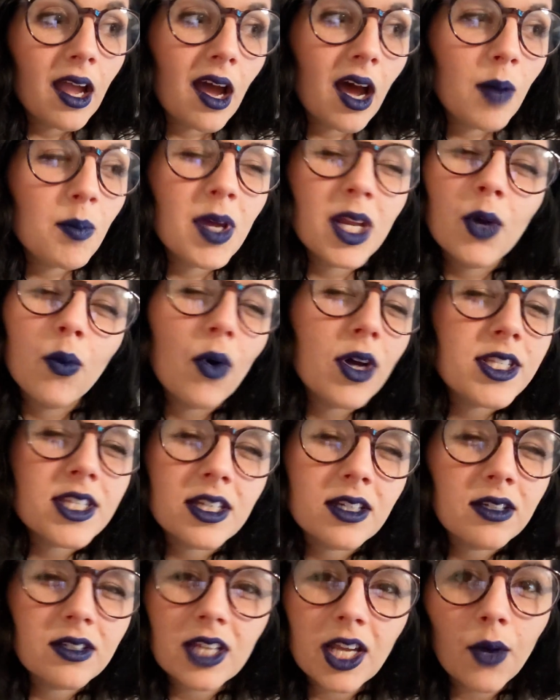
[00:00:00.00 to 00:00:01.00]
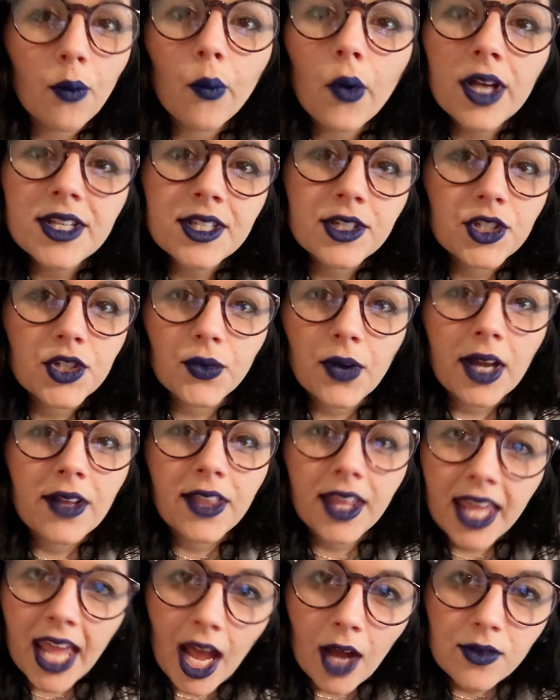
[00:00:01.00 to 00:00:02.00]
And it wasn't
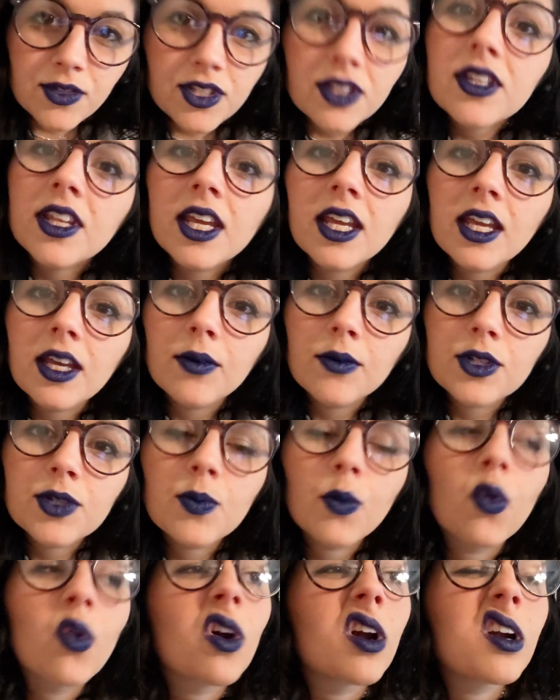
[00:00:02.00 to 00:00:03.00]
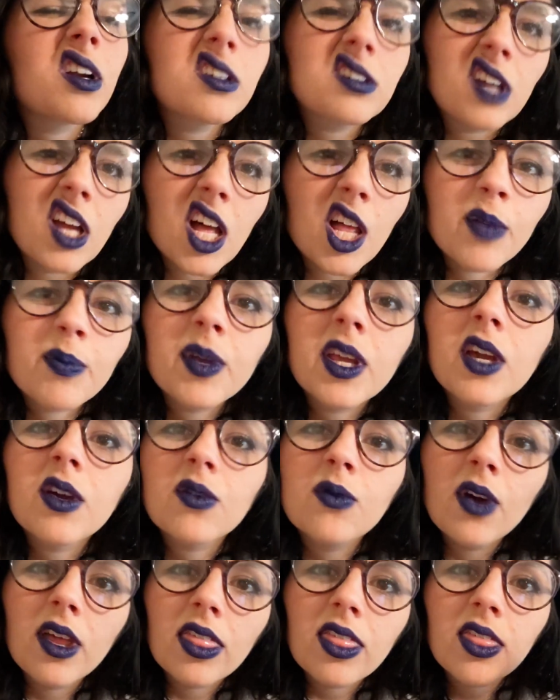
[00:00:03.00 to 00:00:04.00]
directly counseling. It was more
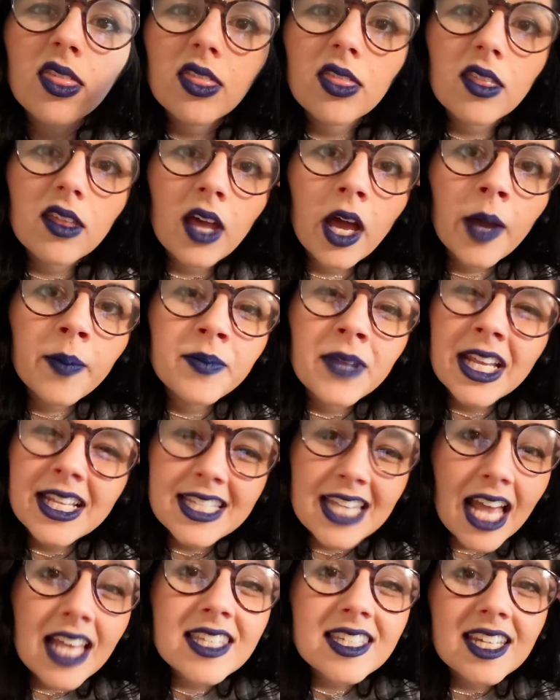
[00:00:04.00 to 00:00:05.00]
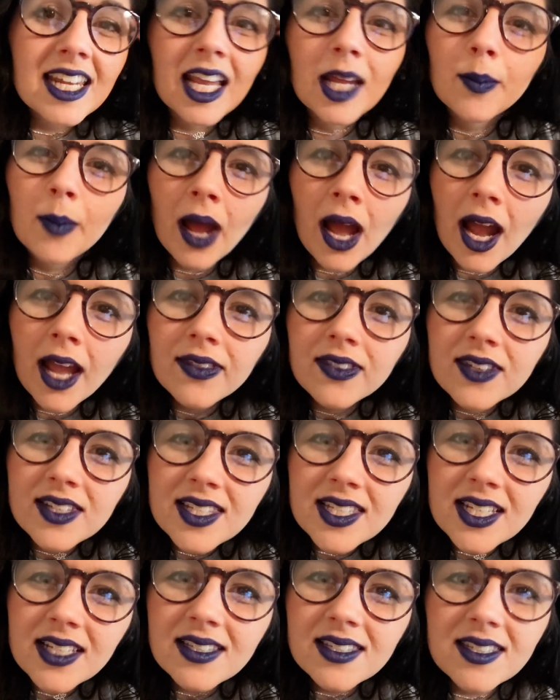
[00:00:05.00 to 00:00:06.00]
helping with like testing and behind the
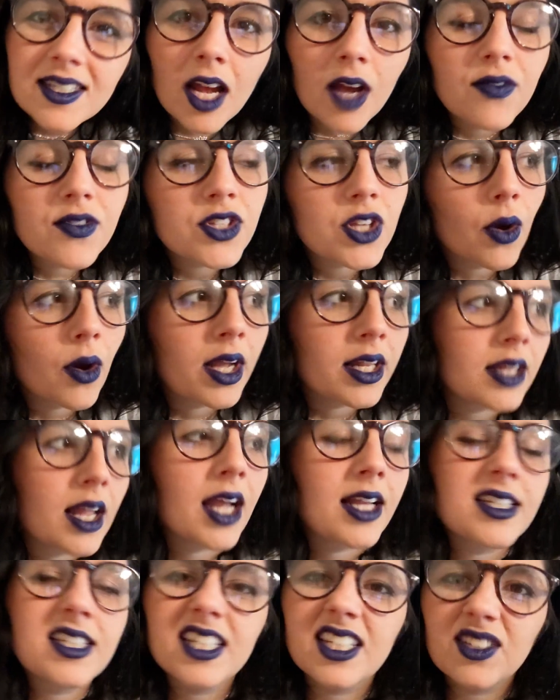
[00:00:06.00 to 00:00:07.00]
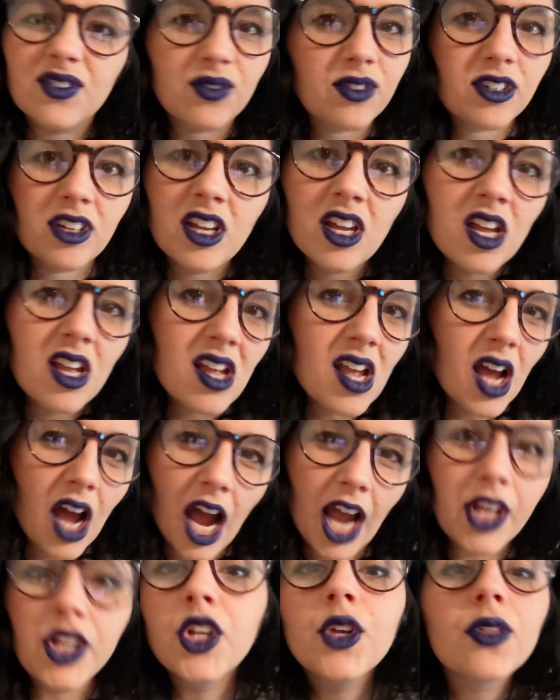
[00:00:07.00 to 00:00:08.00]
scenes stuff. So
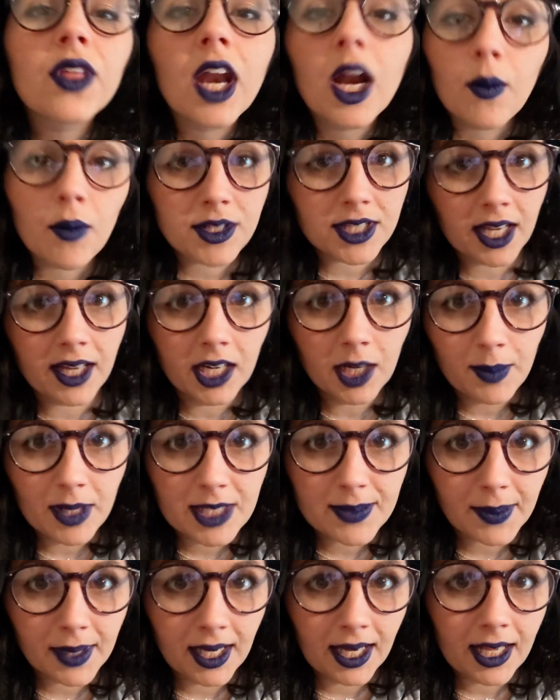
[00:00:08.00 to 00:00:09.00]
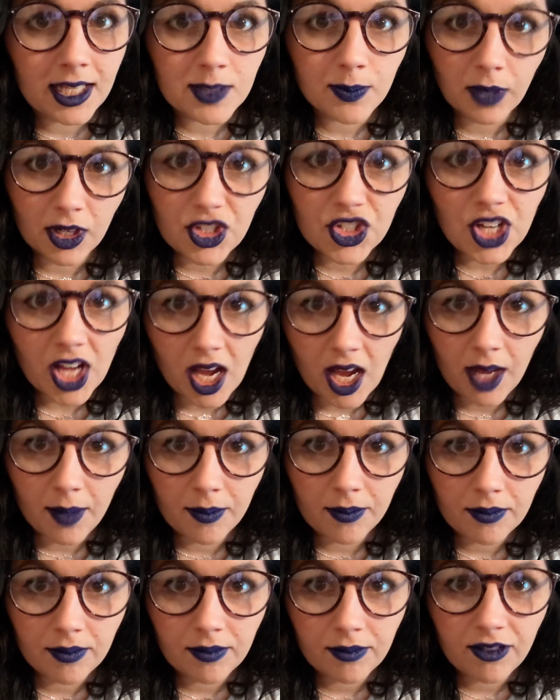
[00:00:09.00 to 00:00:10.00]
I knew that I wasn't going to be spending as much
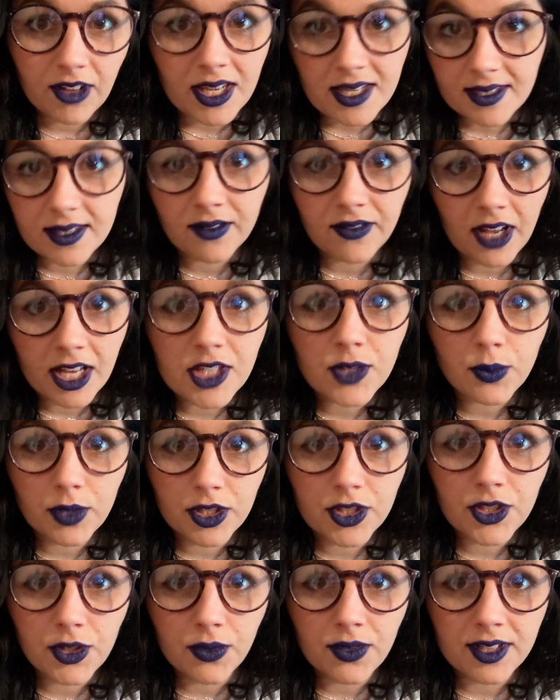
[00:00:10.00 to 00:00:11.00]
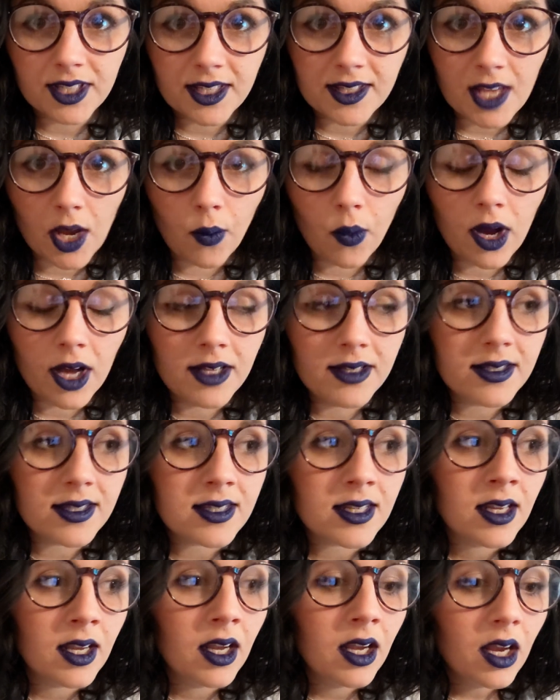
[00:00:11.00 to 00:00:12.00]
time face to face with students as I
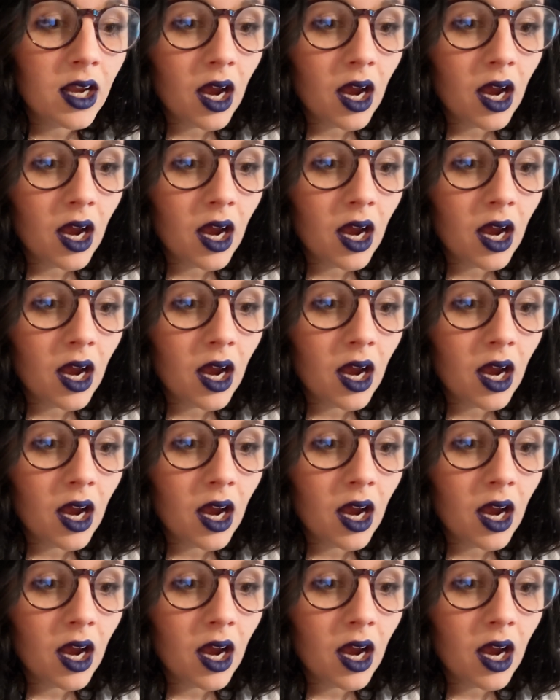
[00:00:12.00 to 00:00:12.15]
was.